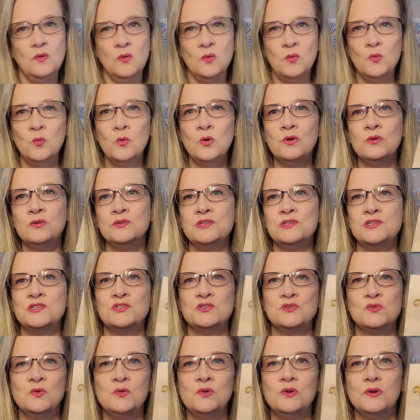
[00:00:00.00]
world
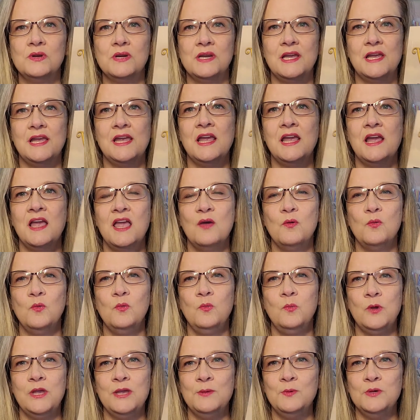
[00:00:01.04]
story,
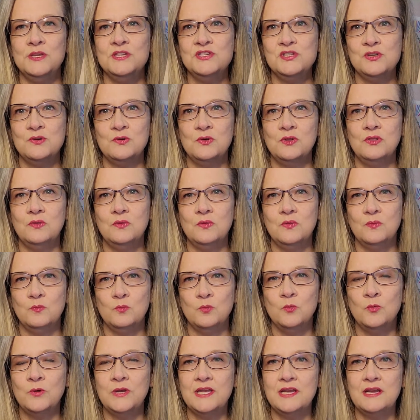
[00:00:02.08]
we would do a
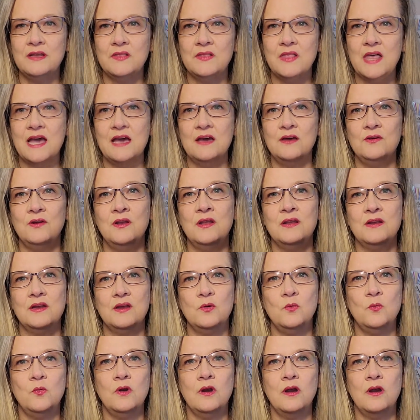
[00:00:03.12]
read aloud
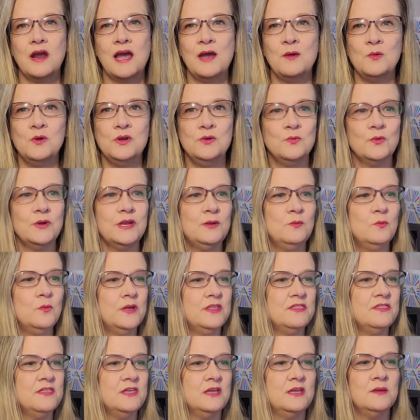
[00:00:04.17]
where I would read with
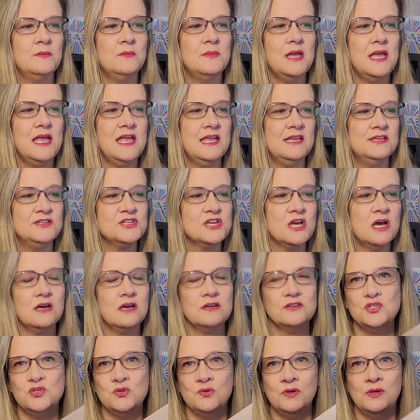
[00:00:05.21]
him and talk
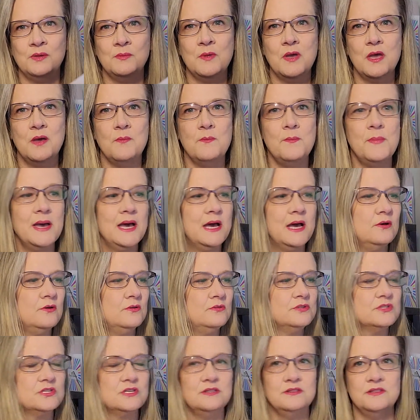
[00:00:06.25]
to him
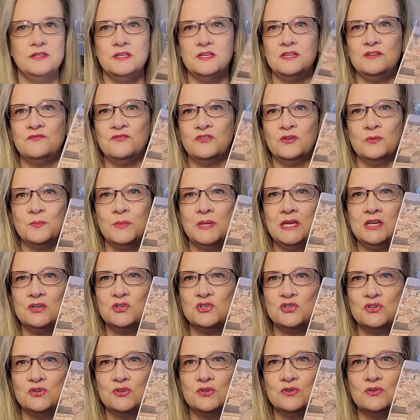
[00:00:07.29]
about the different
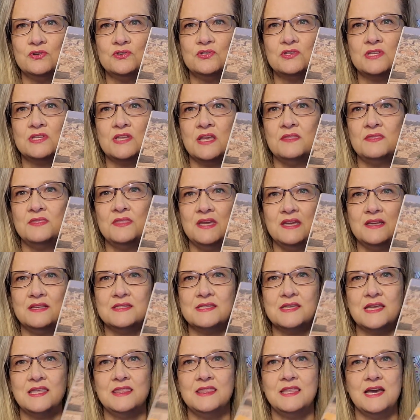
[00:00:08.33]
pictures and things
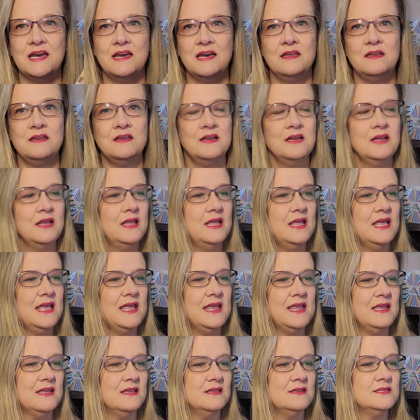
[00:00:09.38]
like that.
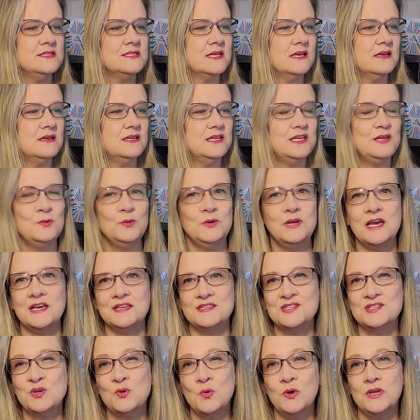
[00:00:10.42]
And he would
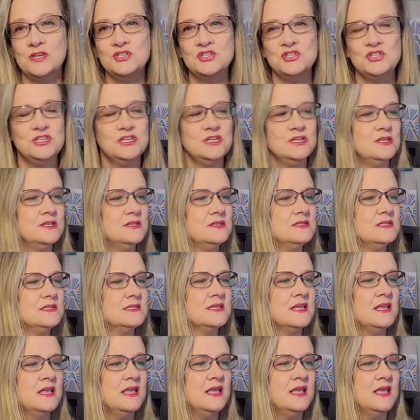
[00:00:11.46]
ask questions.
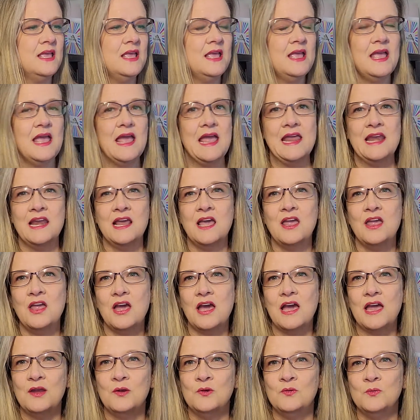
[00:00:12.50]
And I
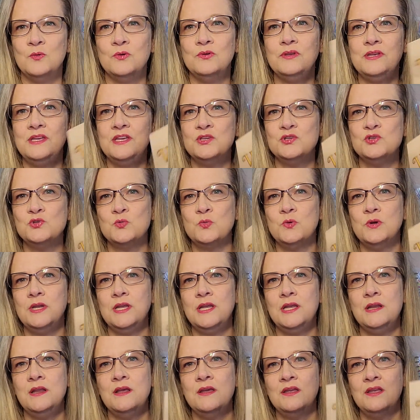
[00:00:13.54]
really
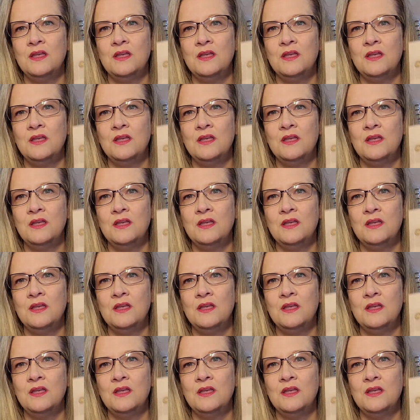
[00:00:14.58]
enjoyed